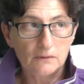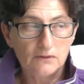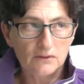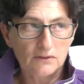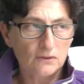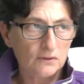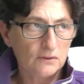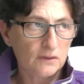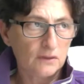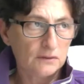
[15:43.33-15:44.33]
faster
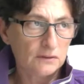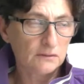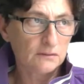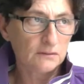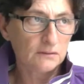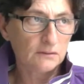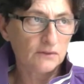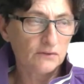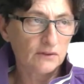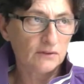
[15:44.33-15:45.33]
contract.
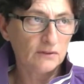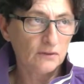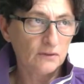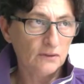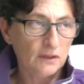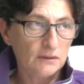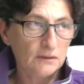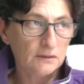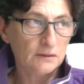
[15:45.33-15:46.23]
What's faster contract?